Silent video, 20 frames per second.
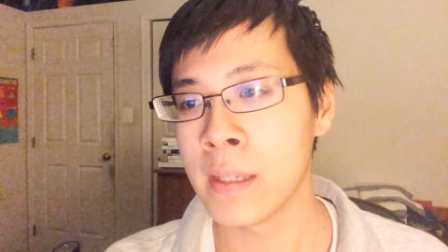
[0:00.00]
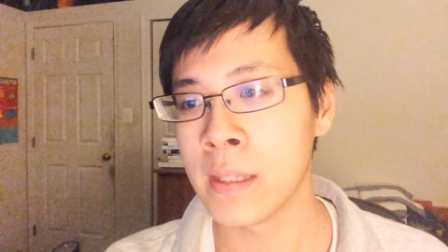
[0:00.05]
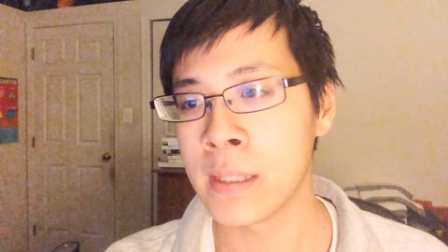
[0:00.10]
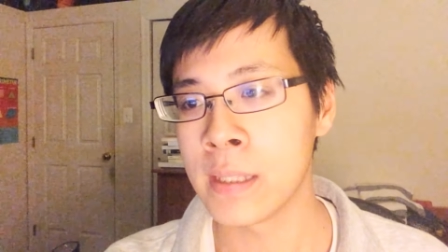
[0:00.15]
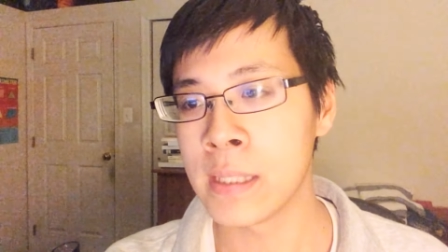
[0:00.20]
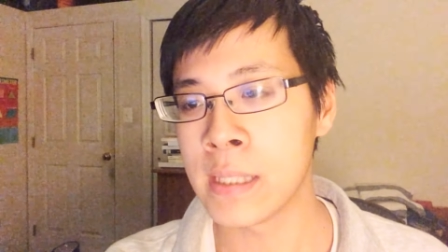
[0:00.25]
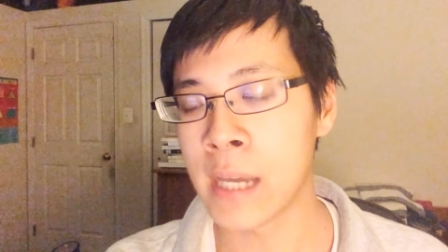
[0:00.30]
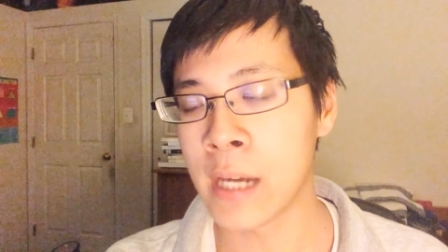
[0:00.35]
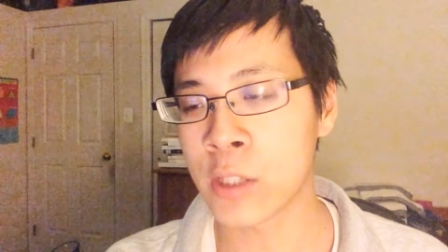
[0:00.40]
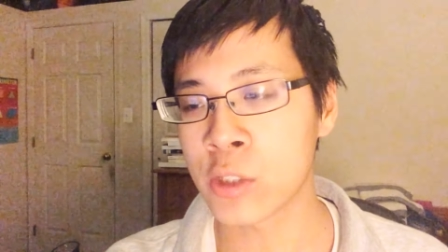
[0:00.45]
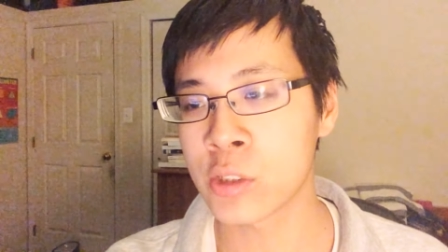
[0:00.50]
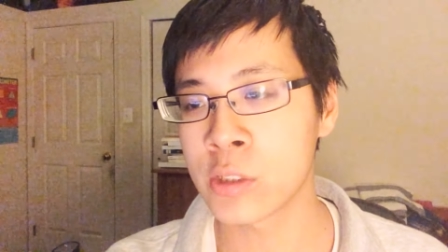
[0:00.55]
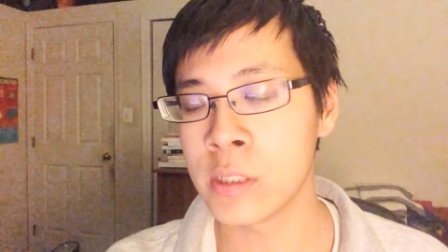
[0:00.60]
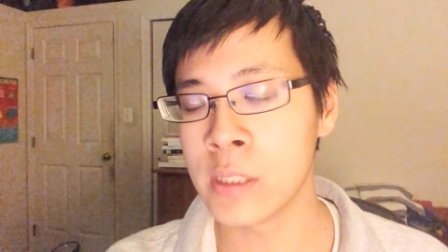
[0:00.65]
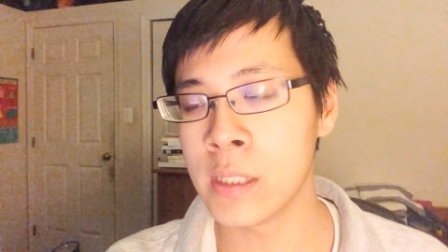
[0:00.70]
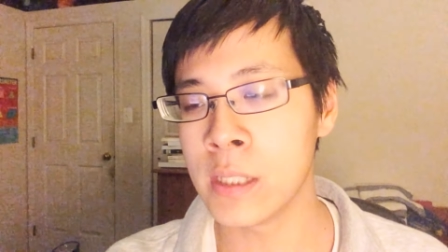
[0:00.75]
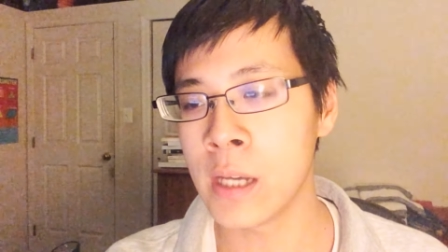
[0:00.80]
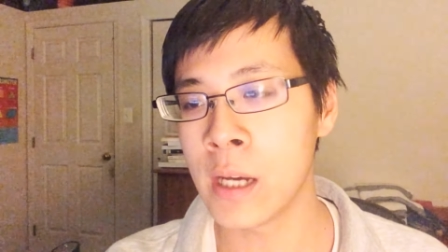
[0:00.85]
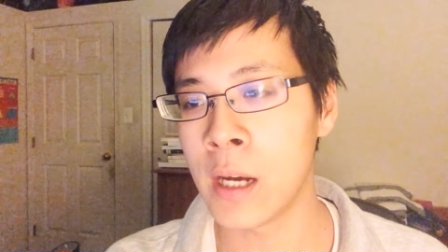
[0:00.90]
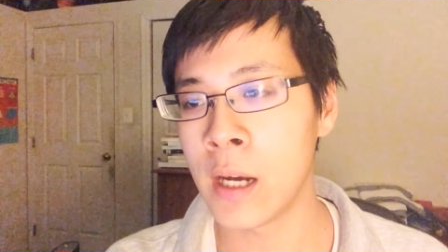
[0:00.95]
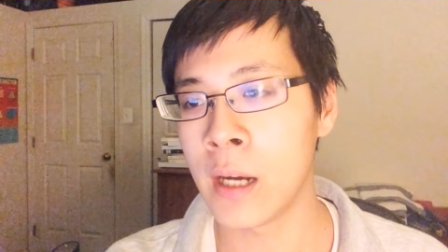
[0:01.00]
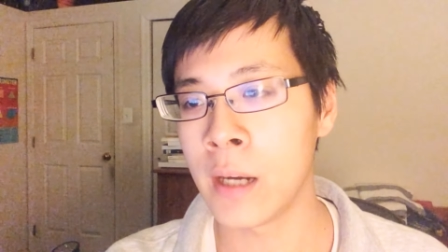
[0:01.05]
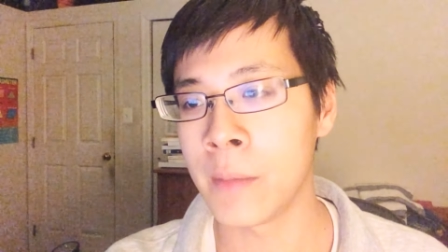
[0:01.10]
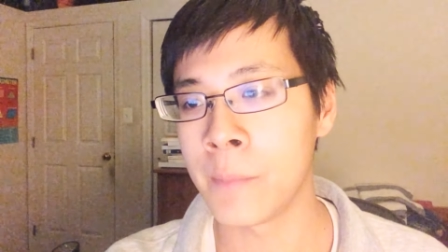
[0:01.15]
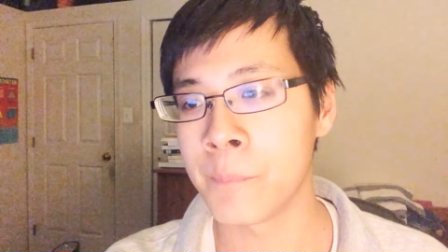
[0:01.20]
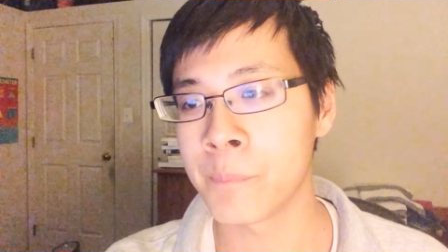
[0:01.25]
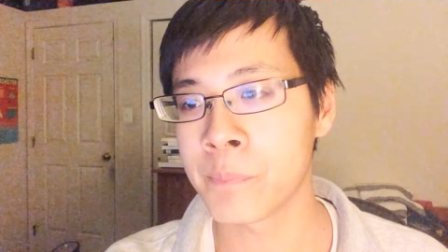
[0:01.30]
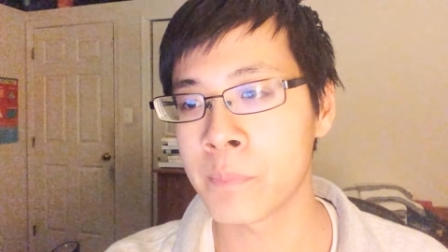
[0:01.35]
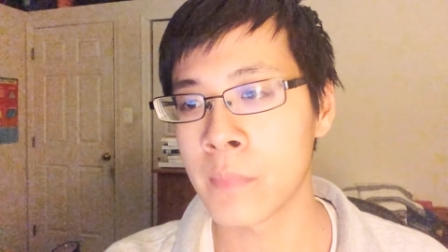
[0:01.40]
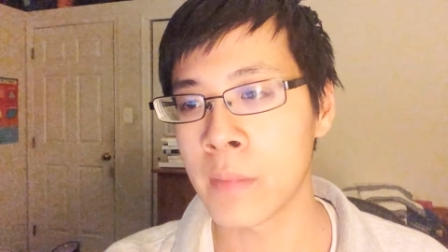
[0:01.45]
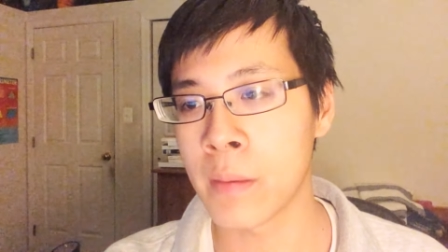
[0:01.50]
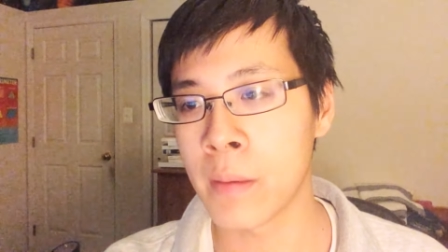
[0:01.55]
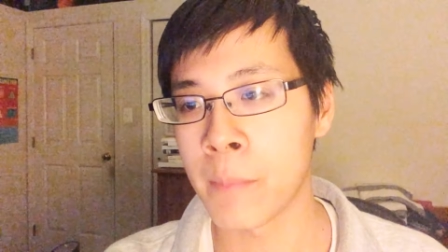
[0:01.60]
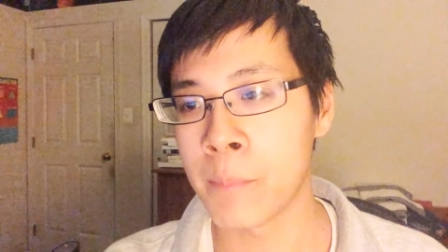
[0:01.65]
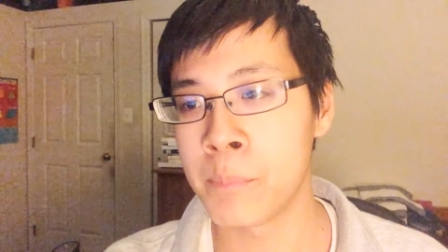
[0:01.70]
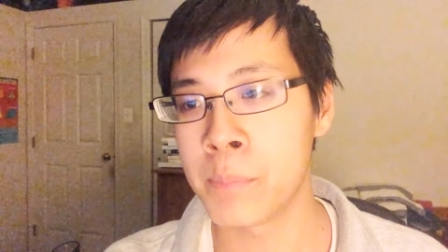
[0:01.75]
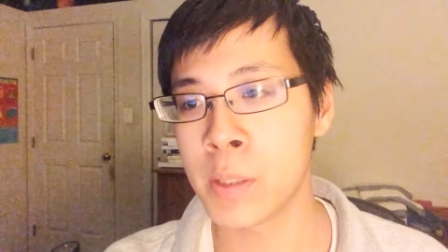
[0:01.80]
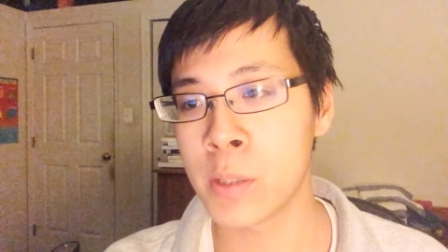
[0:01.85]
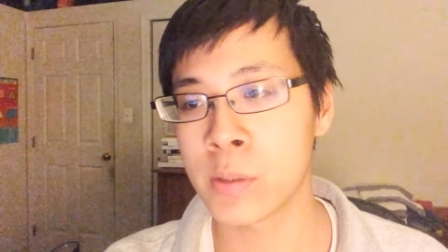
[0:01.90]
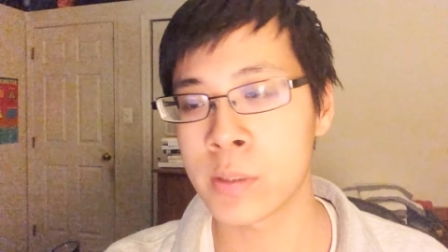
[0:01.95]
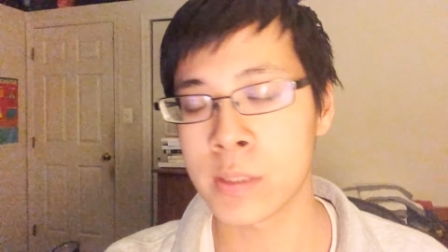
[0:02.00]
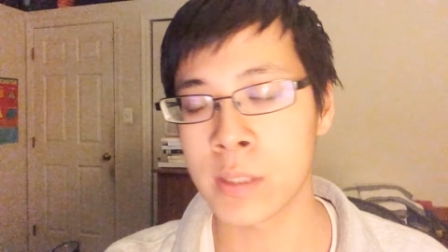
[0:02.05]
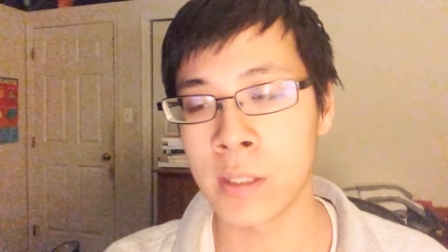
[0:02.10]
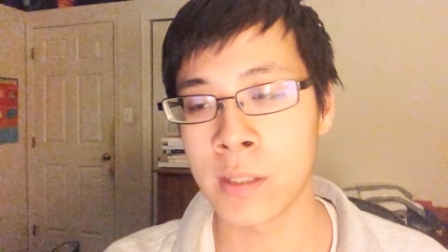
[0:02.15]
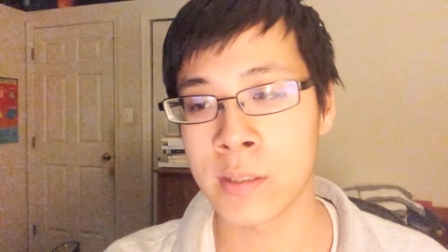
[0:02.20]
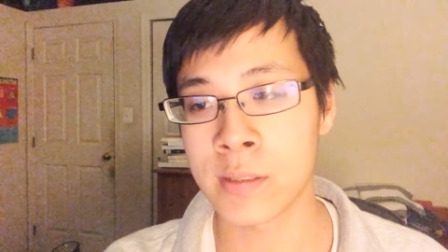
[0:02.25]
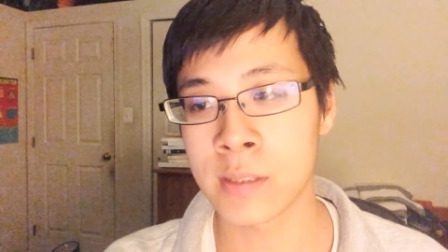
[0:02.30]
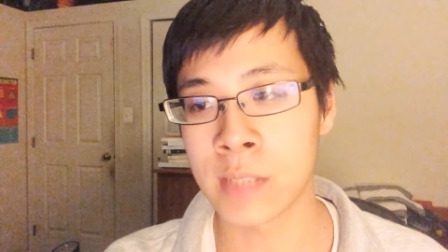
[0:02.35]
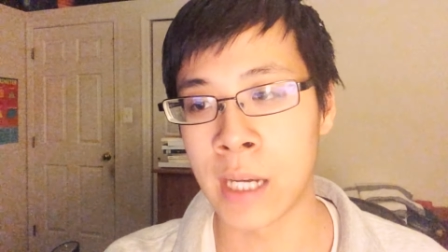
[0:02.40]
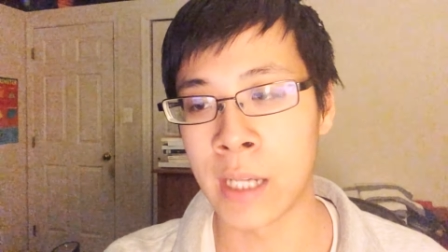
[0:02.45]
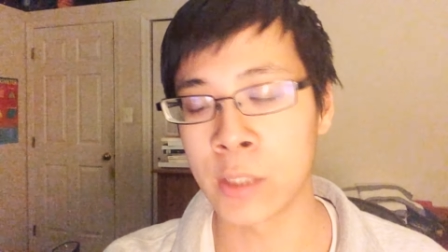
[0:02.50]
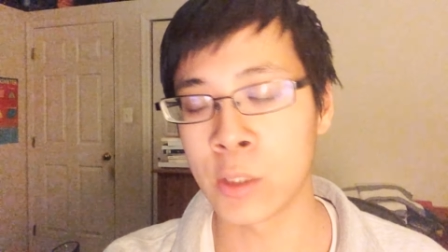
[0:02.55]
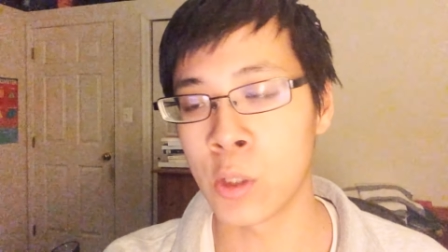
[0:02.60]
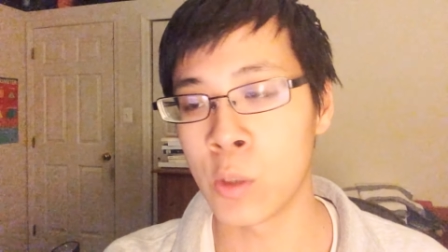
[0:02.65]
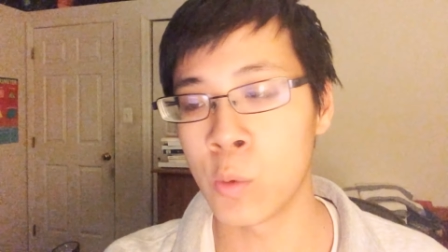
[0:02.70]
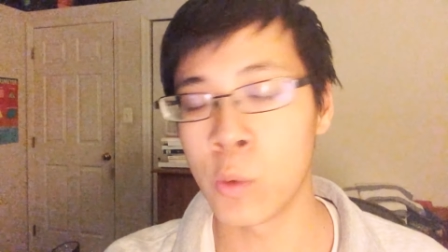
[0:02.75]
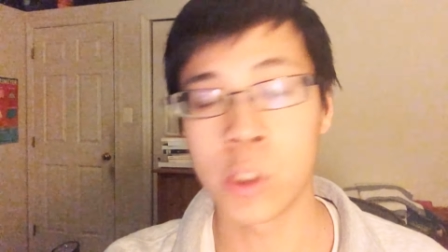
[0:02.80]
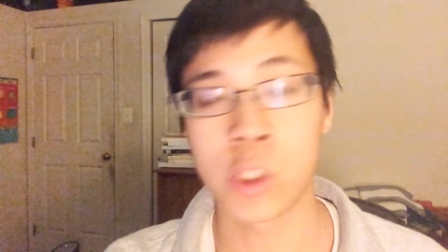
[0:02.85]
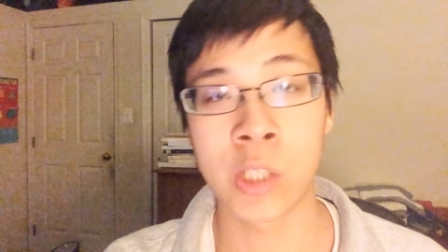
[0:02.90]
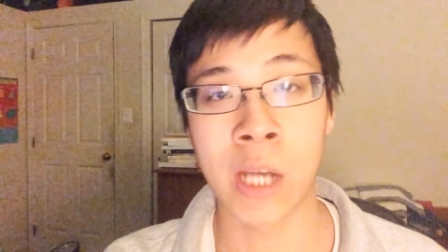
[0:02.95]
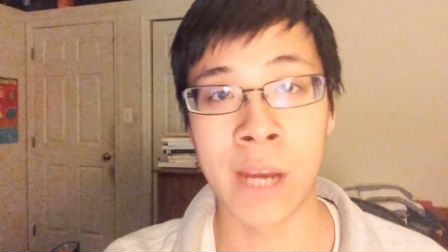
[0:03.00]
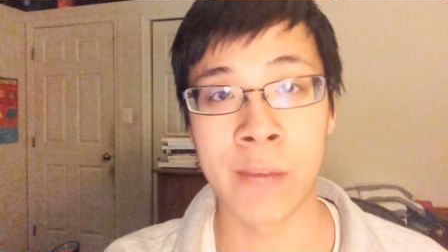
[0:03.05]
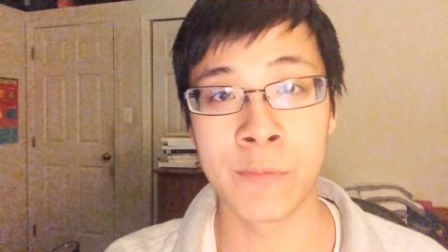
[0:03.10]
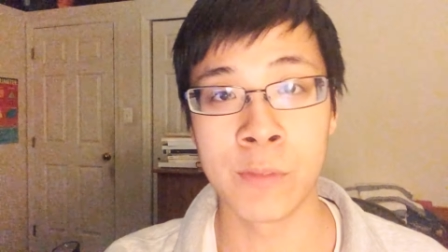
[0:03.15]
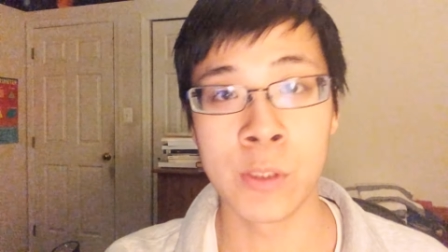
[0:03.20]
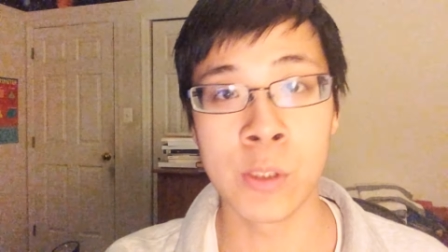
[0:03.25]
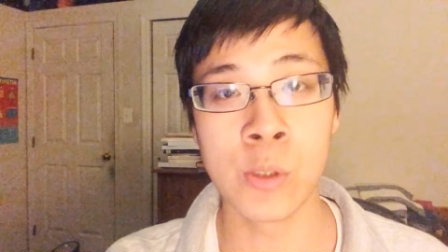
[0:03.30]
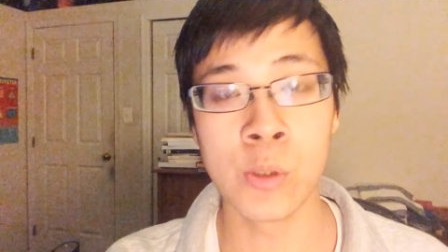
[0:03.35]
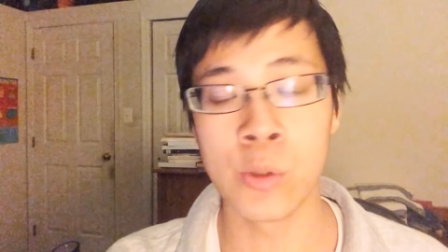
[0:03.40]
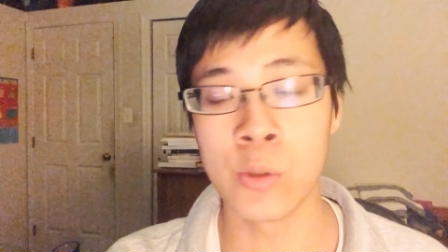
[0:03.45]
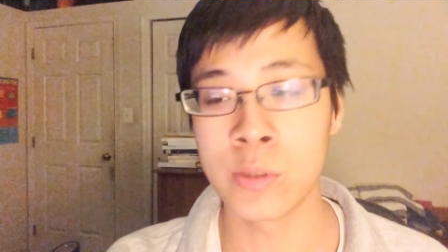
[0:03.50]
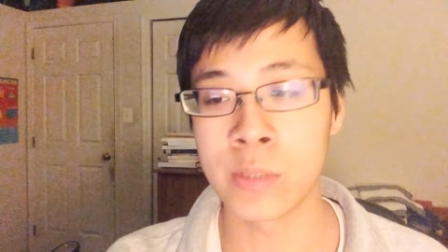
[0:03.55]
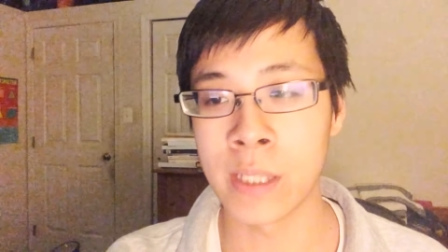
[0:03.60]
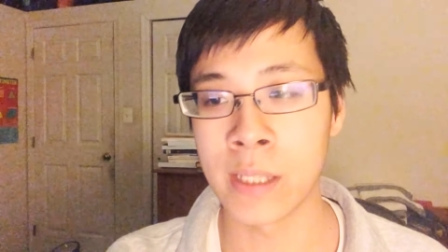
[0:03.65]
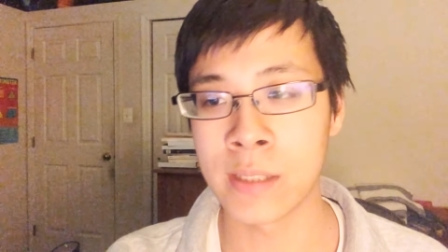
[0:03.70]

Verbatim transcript: He actually uh, built Asana, which I've used.